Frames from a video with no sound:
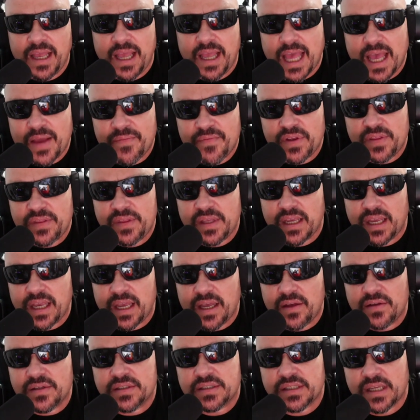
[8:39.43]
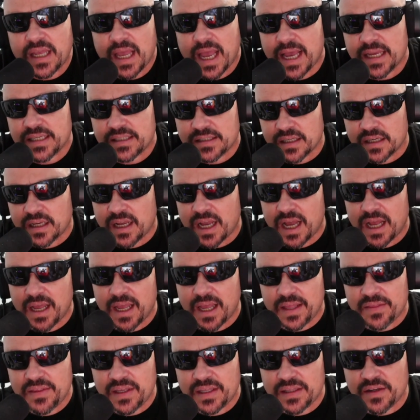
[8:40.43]
everything else has to come,
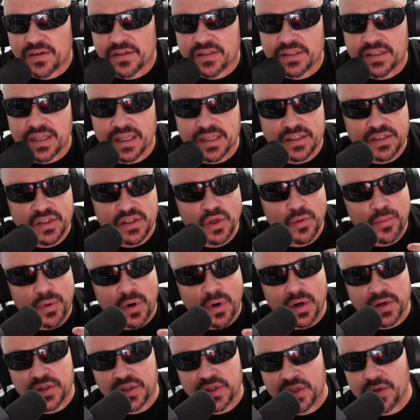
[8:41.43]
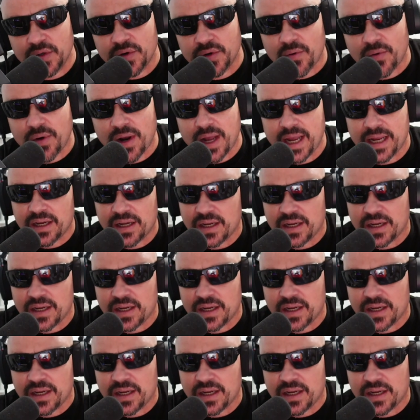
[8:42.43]
I think there's two parts to it, right?